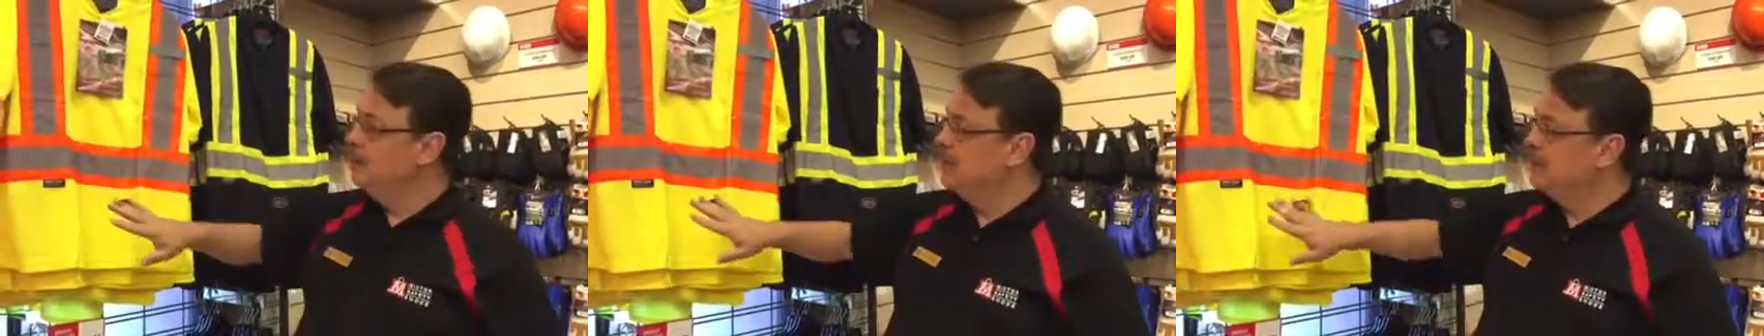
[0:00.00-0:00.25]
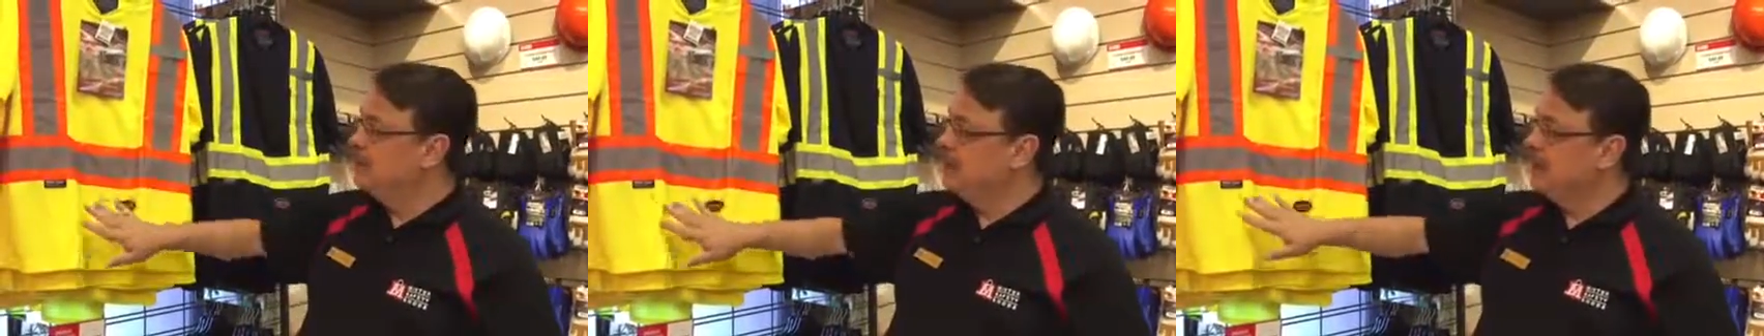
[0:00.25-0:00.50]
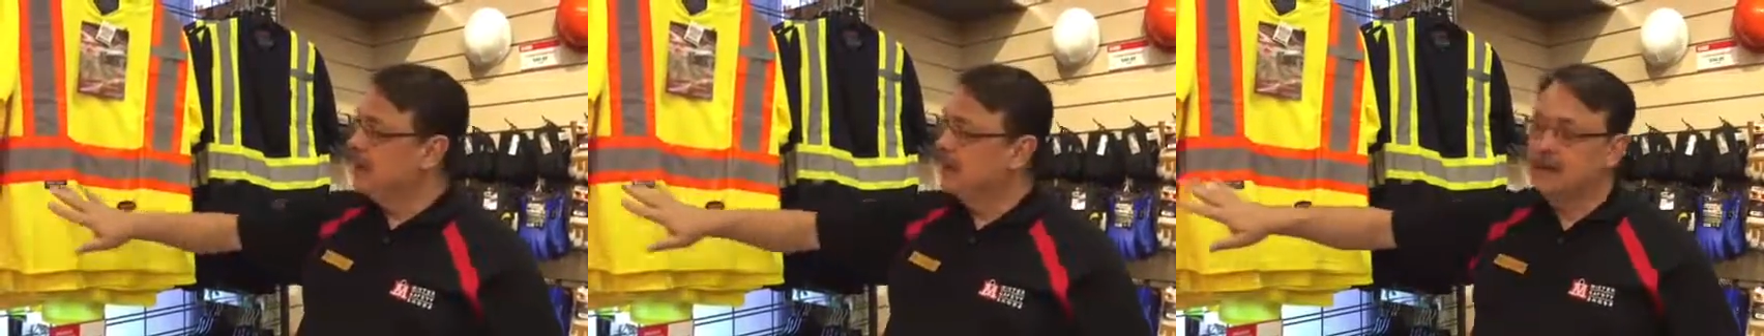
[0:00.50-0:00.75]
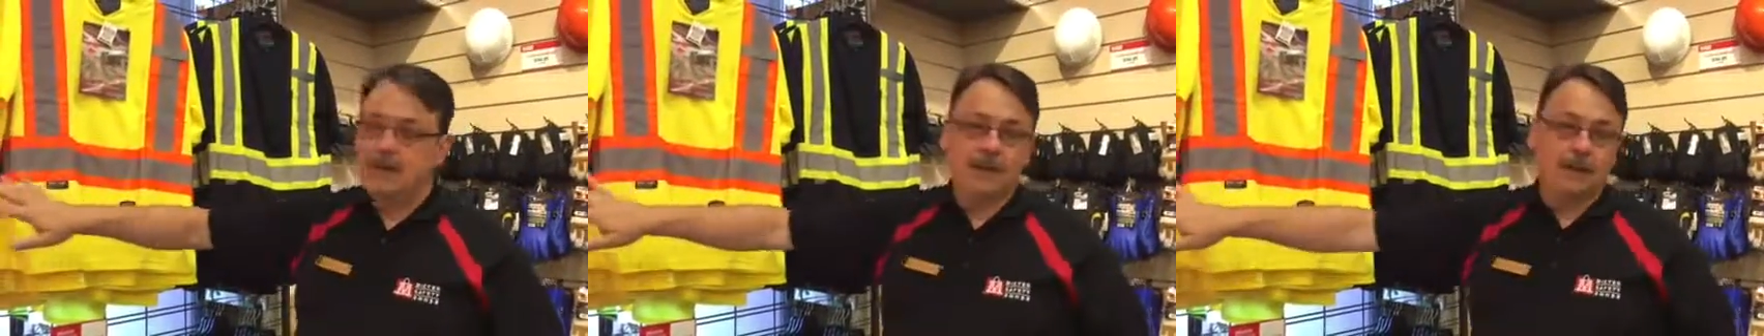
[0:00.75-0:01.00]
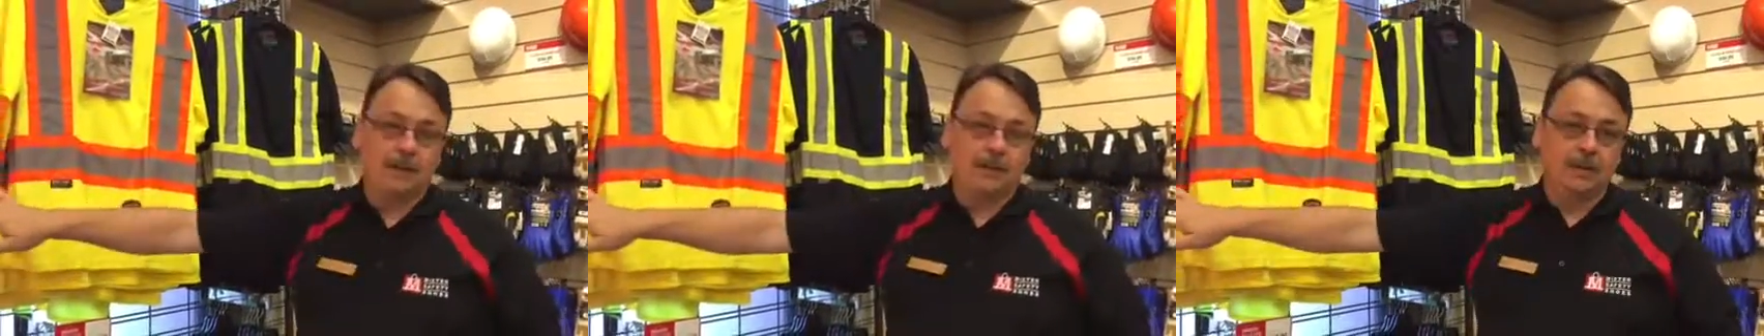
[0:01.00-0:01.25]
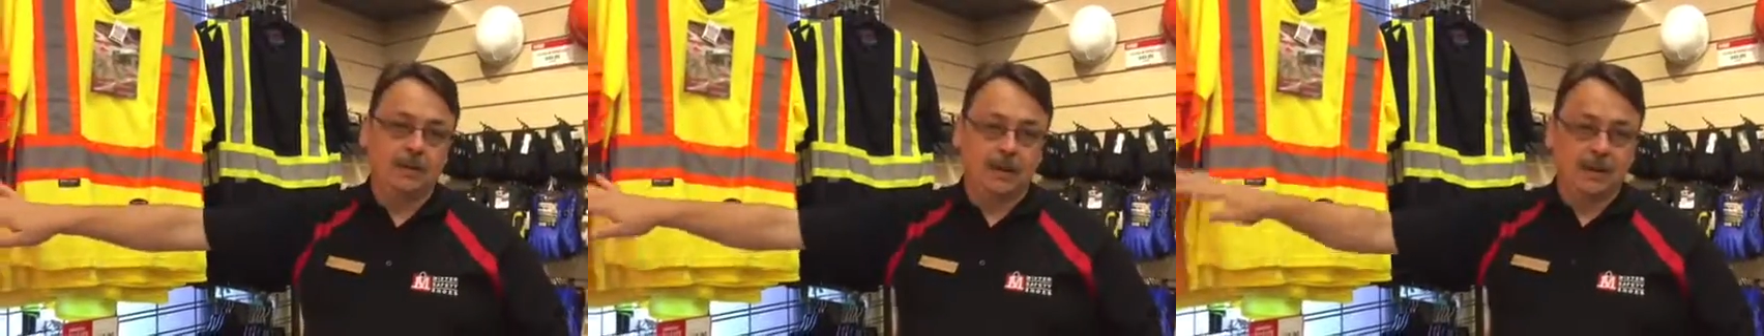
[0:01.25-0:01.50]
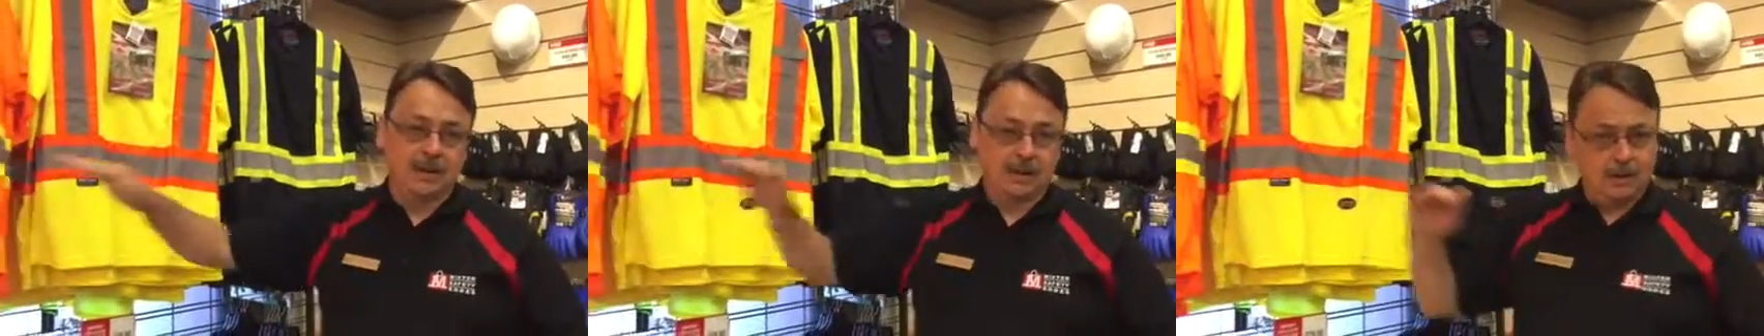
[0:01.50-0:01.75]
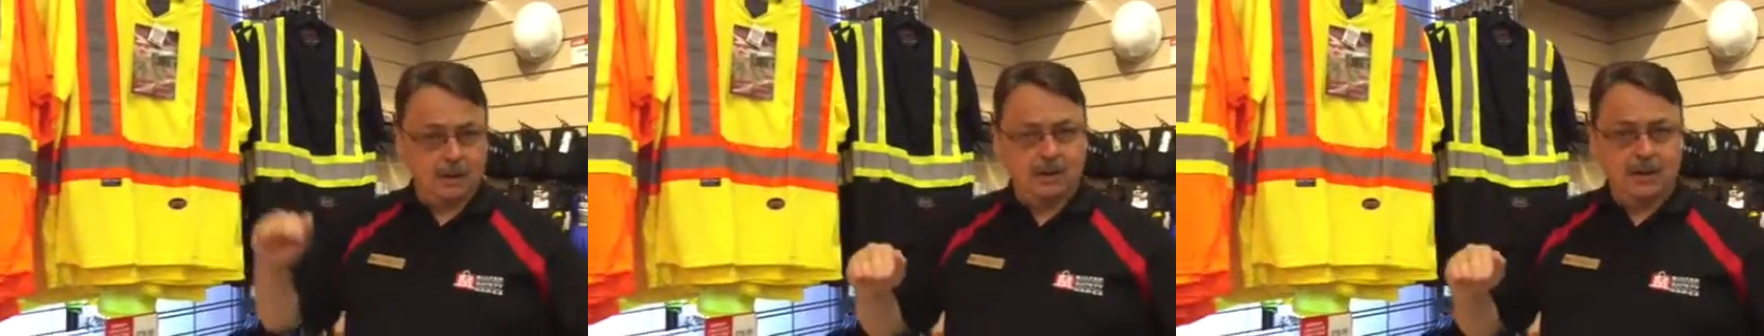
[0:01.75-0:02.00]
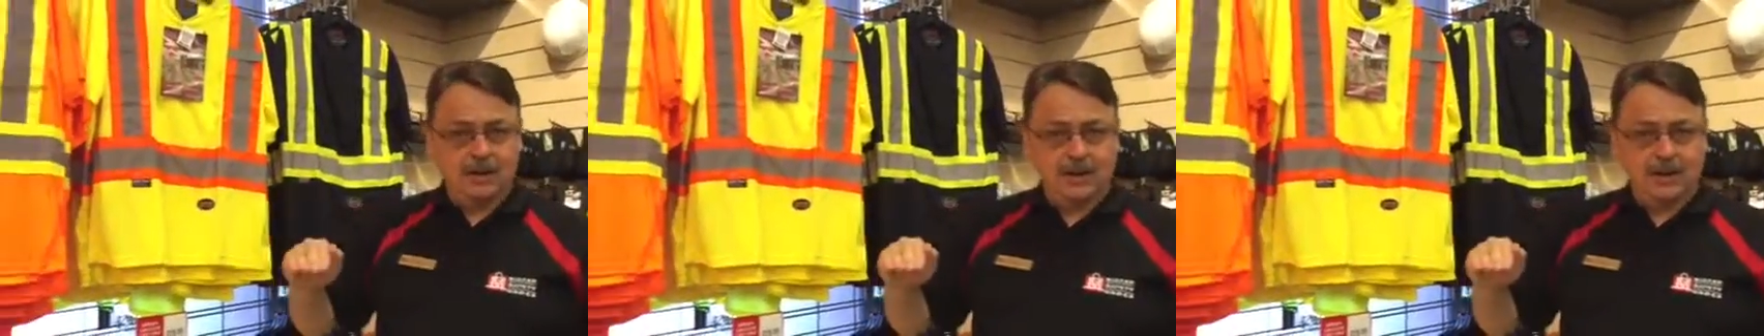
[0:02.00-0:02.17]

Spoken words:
but the background, much like hard